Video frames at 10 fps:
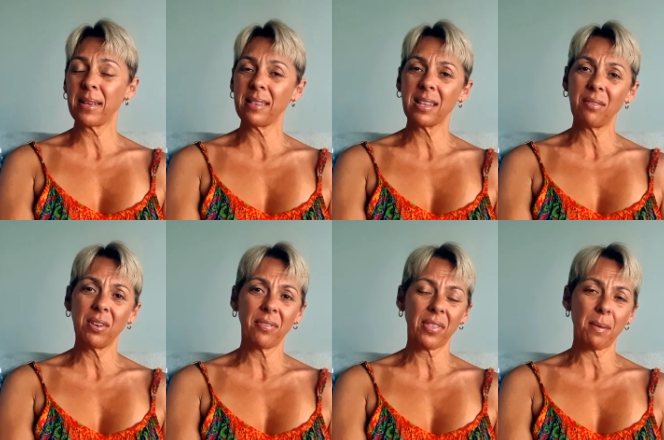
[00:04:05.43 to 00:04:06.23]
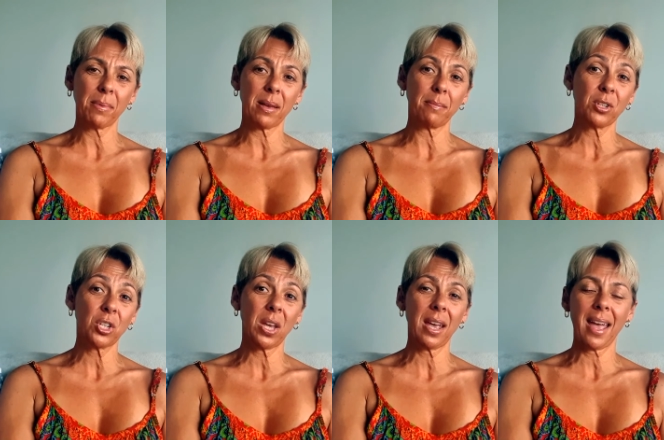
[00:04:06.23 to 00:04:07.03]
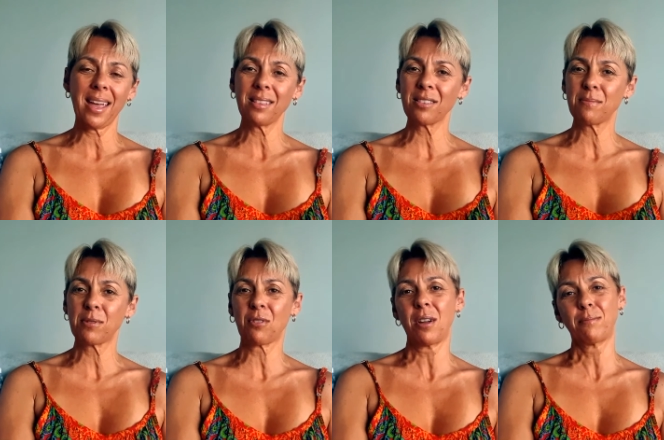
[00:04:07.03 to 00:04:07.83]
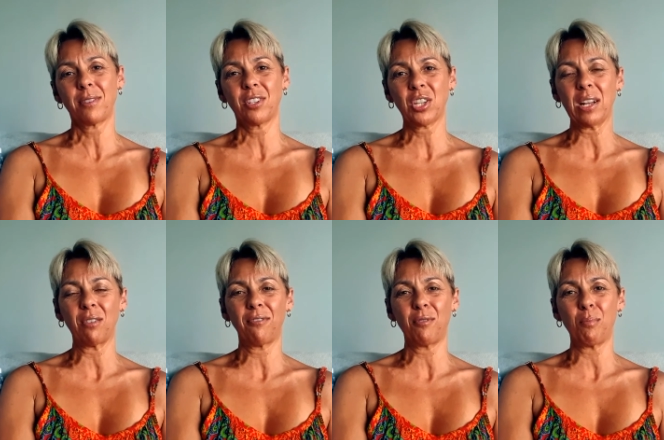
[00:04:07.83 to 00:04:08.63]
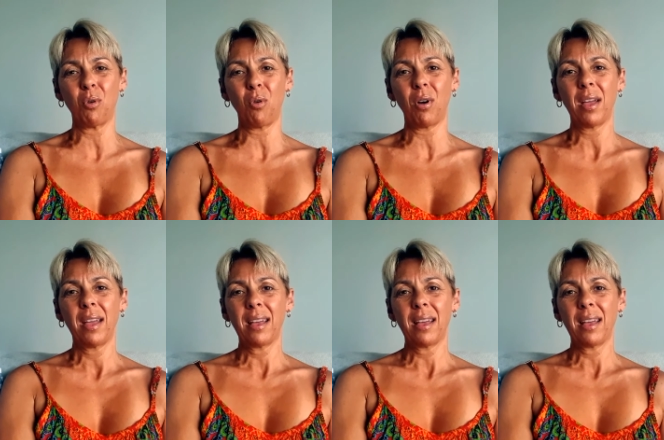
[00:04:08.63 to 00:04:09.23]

please give it a thumbs up, share, and subscribe to the channel for more